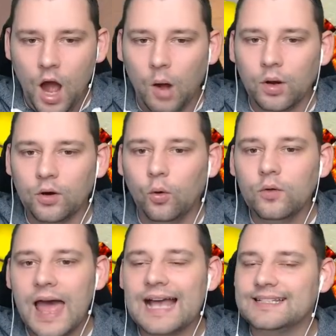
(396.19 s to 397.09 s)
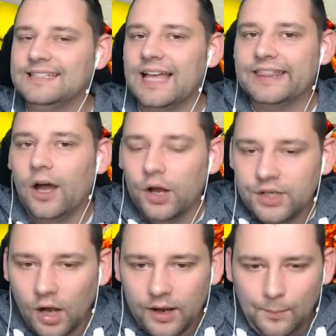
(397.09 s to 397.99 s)
I want all the axes that are
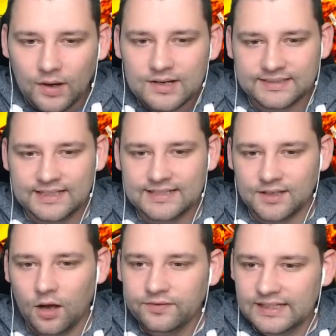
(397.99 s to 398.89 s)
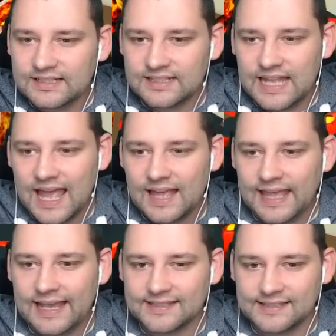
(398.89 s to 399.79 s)
not in boxes on these
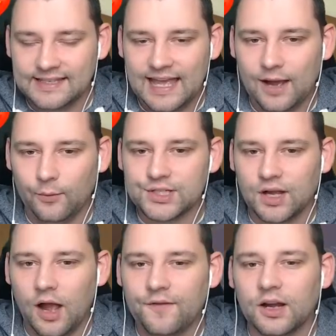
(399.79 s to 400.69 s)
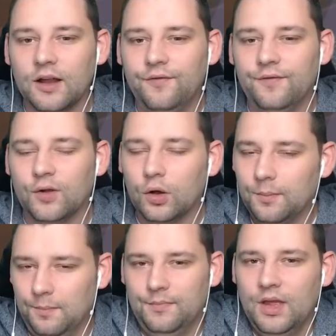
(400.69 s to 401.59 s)
staircases here, which I've kind of
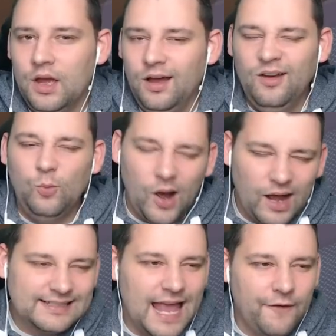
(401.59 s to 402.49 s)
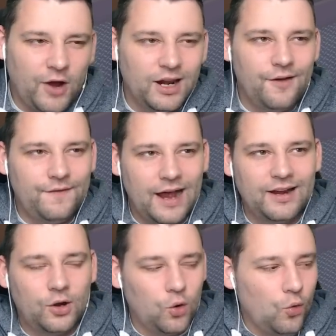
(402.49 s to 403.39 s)
well, I say I've kind of found
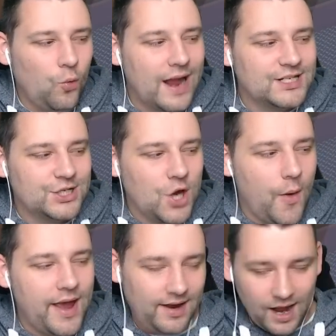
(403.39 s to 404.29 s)
a cool way to do it.